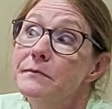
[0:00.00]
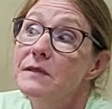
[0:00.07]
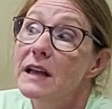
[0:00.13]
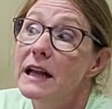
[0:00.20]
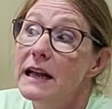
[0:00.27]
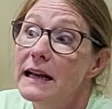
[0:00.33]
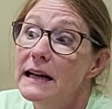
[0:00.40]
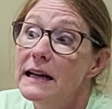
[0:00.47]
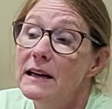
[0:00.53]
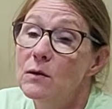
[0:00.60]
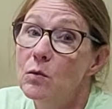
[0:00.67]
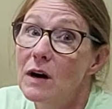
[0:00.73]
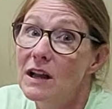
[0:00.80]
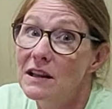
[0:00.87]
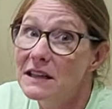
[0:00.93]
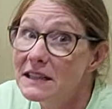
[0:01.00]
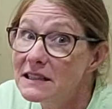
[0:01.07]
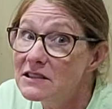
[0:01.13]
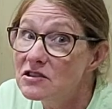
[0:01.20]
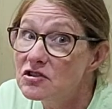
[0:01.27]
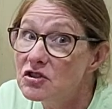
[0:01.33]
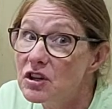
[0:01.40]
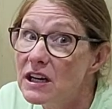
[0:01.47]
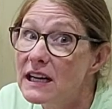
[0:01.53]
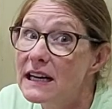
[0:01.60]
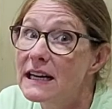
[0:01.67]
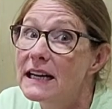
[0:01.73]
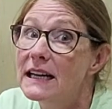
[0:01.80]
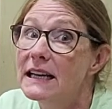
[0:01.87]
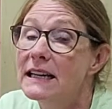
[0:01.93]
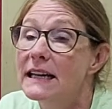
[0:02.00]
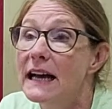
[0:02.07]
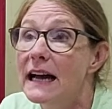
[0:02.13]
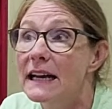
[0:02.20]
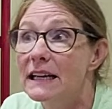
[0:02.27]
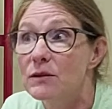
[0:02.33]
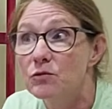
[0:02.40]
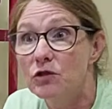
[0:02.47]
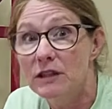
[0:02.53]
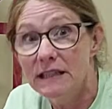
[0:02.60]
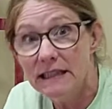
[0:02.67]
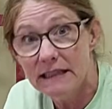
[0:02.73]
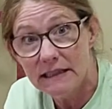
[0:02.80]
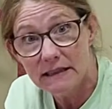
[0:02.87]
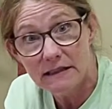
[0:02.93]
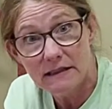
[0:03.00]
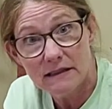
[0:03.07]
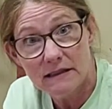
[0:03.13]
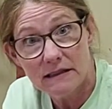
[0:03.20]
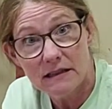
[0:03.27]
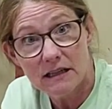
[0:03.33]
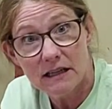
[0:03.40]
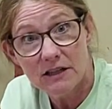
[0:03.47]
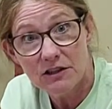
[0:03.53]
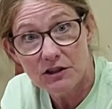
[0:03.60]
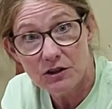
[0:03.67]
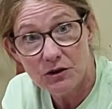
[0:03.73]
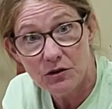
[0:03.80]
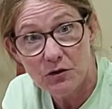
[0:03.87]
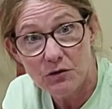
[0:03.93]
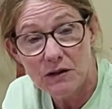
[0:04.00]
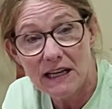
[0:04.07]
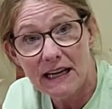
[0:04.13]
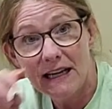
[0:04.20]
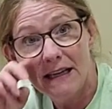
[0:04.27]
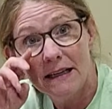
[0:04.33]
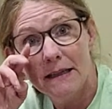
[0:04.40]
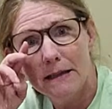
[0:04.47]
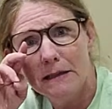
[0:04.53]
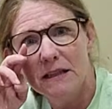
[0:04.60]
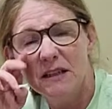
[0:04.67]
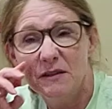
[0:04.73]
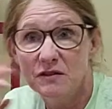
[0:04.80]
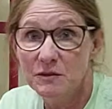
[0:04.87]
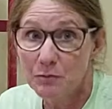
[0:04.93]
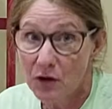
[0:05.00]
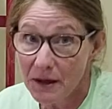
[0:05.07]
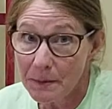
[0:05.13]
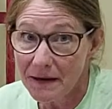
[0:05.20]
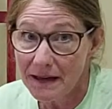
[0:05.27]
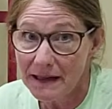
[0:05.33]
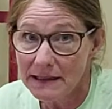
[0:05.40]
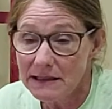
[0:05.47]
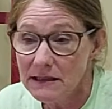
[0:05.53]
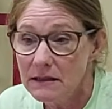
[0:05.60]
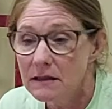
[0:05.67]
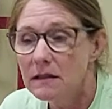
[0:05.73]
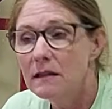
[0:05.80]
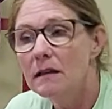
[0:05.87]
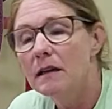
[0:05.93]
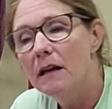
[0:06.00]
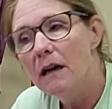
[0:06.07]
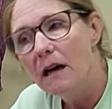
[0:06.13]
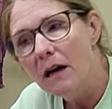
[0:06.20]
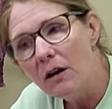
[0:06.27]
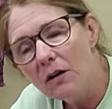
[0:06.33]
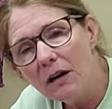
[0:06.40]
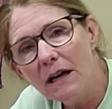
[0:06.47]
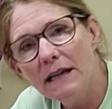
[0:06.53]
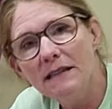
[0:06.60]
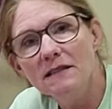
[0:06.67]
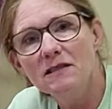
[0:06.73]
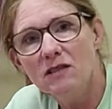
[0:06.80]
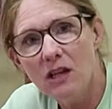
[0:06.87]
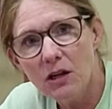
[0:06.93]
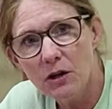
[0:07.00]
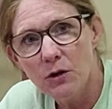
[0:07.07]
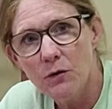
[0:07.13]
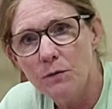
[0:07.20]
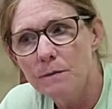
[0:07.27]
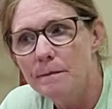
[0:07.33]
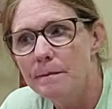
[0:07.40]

And while it's drying, I can run get a new can of spray paint. All right, so